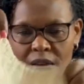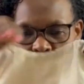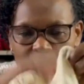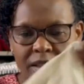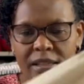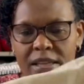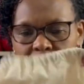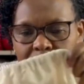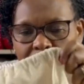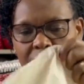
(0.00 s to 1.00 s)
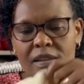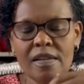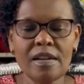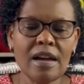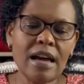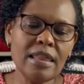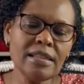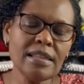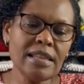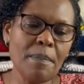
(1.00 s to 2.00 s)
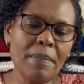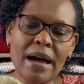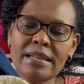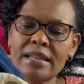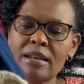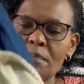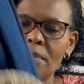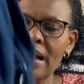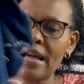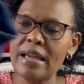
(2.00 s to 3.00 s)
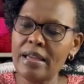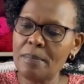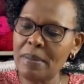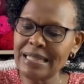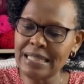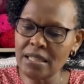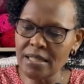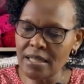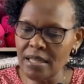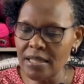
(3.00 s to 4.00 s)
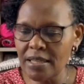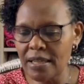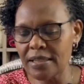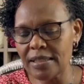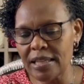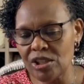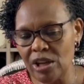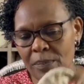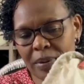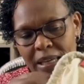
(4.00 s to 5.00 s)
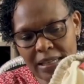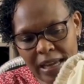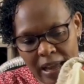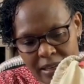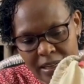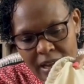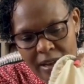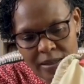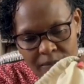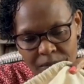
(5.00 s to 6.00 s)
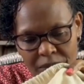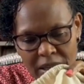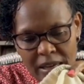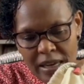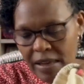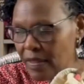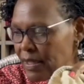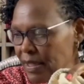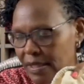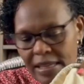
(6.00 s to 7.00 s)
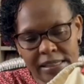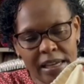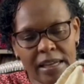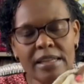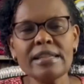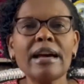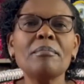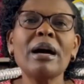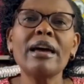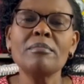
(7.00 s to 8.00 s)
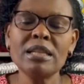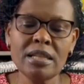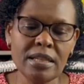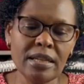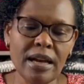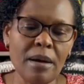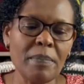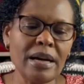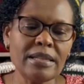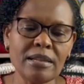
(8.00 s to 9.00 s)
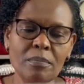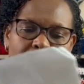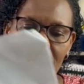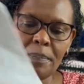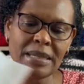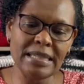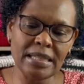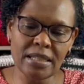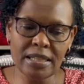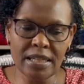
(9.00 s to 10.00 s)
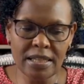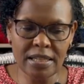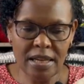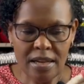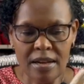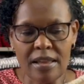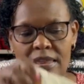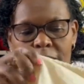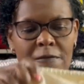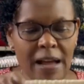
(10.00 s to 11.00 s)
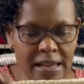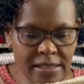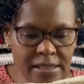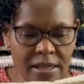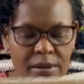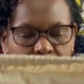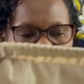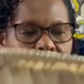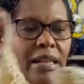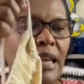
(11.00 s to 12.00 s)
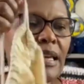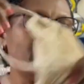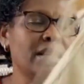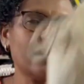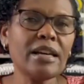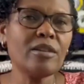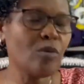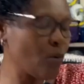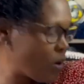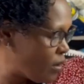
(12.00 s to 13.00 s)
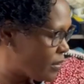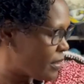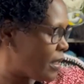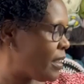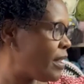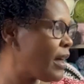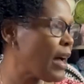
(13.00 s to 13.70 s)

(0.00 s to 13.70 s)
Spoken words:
and this is a pattern by Petite Knit. It's the Champagne cardigan. And this is the second time I am knitting a pattern by Petite Knit. The first pattern I knitted was the